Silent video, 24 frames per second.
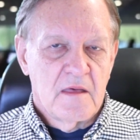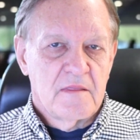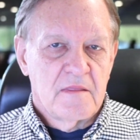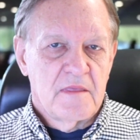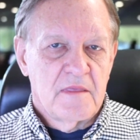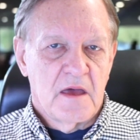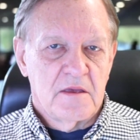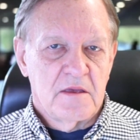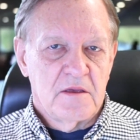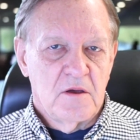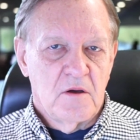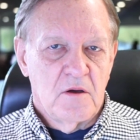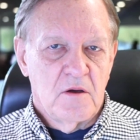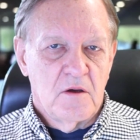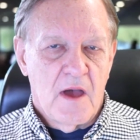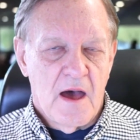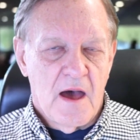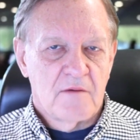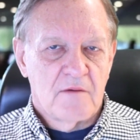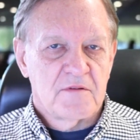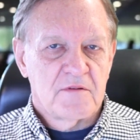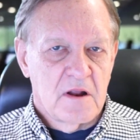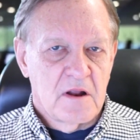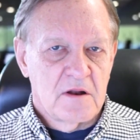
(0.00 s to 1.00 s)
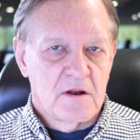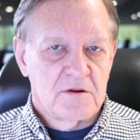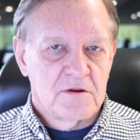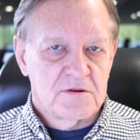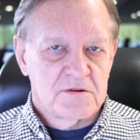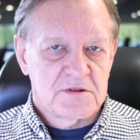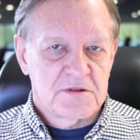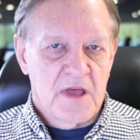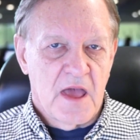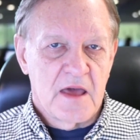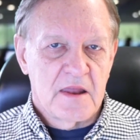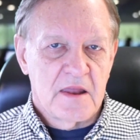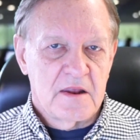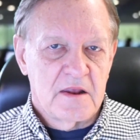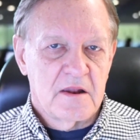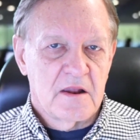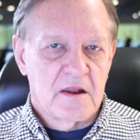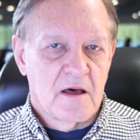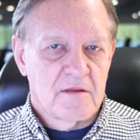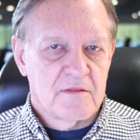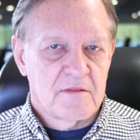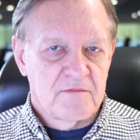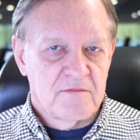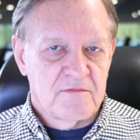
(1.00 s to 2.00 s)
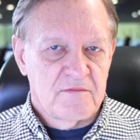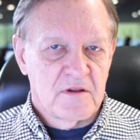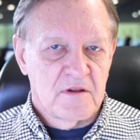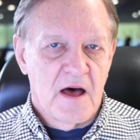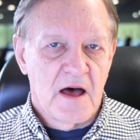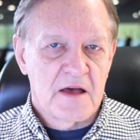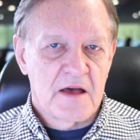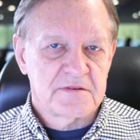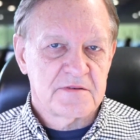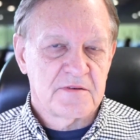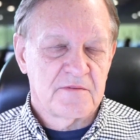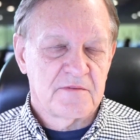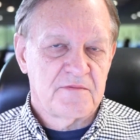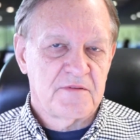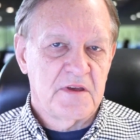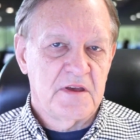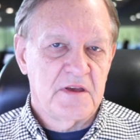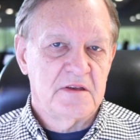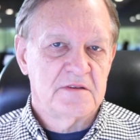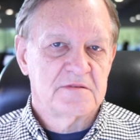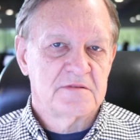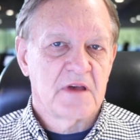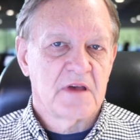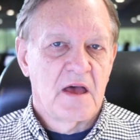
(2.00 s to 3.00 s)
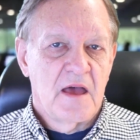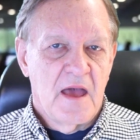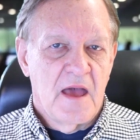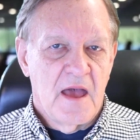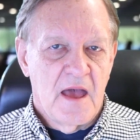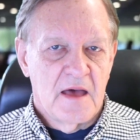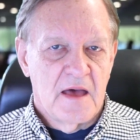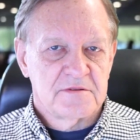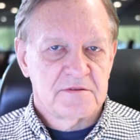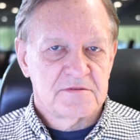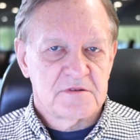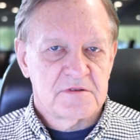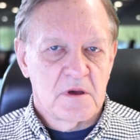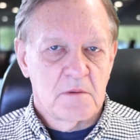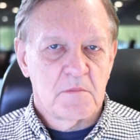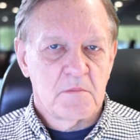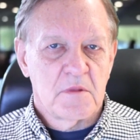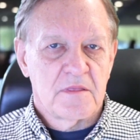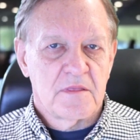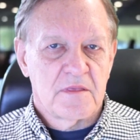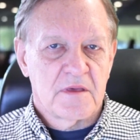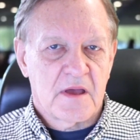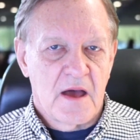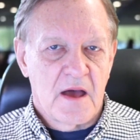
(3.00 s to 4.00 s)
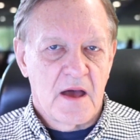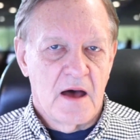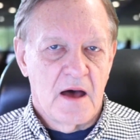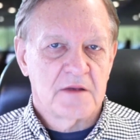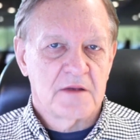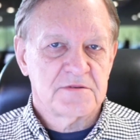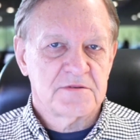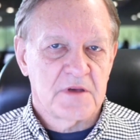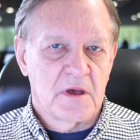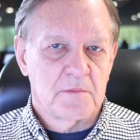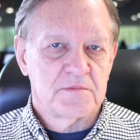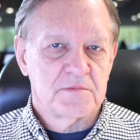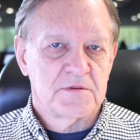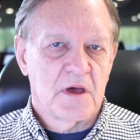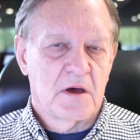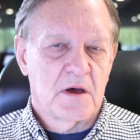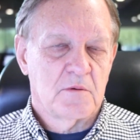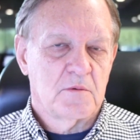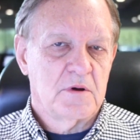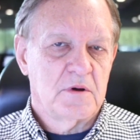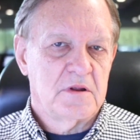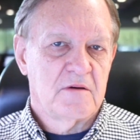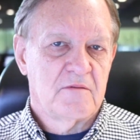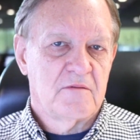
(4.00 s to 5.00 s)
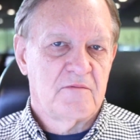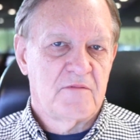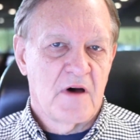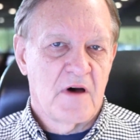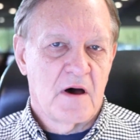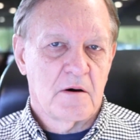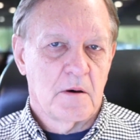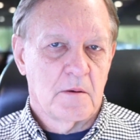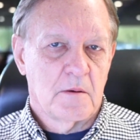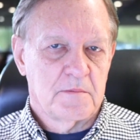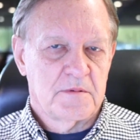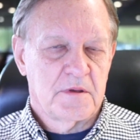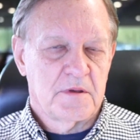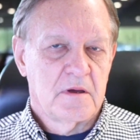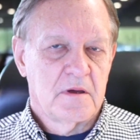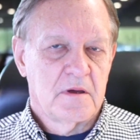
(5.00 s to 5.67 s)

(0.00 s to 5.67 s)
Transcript: that you have an understanding of the philosophies and some of the concepts that we developed.